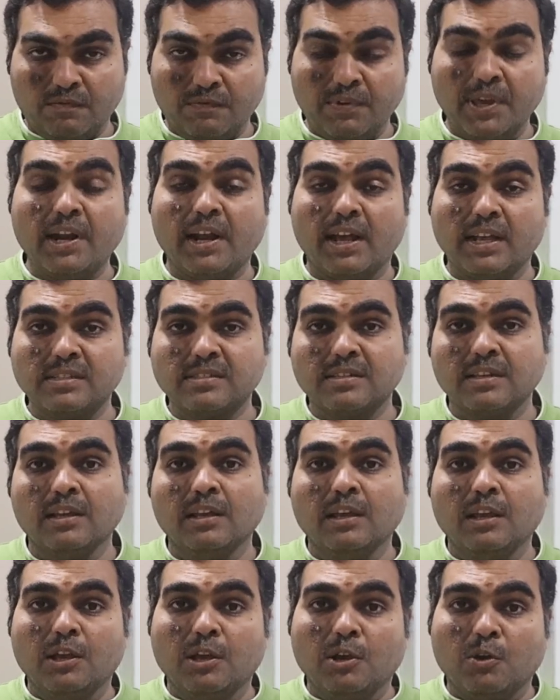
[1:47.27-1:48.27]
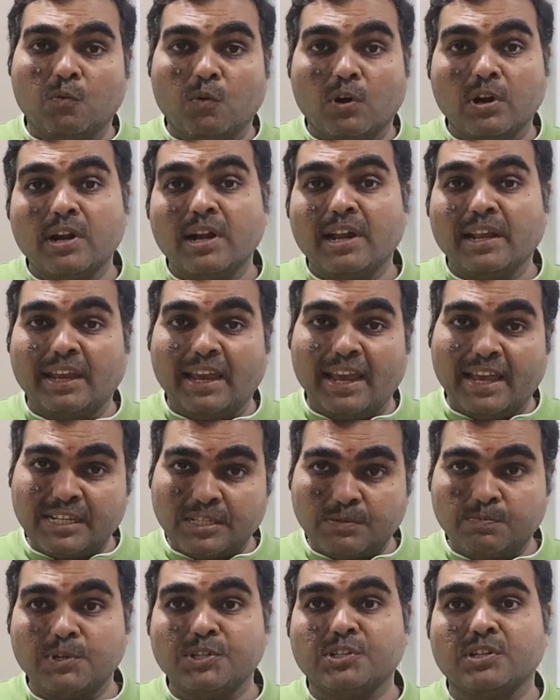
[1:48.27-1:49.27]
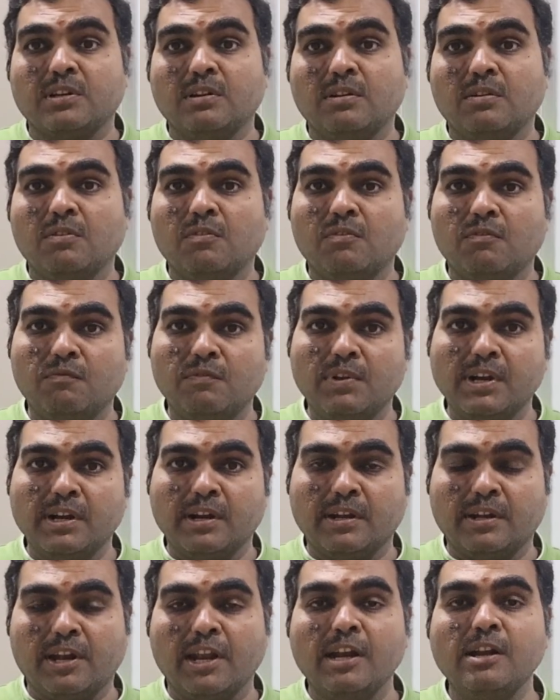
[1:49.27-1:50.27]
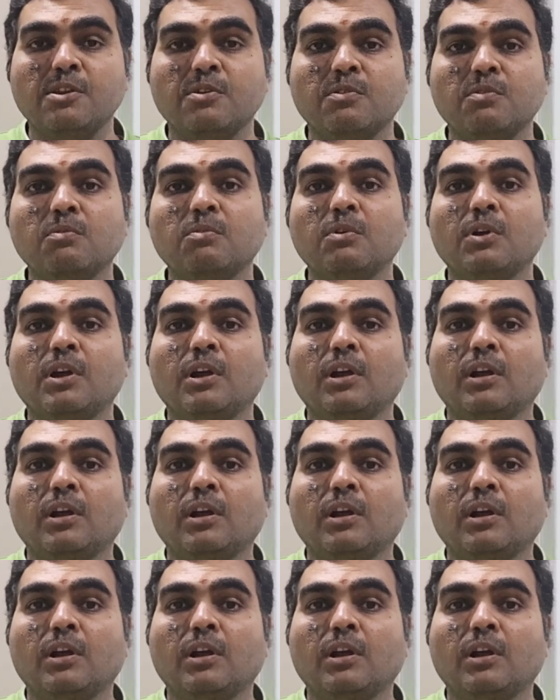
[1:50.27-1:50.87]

whereas quadratic expression will tell you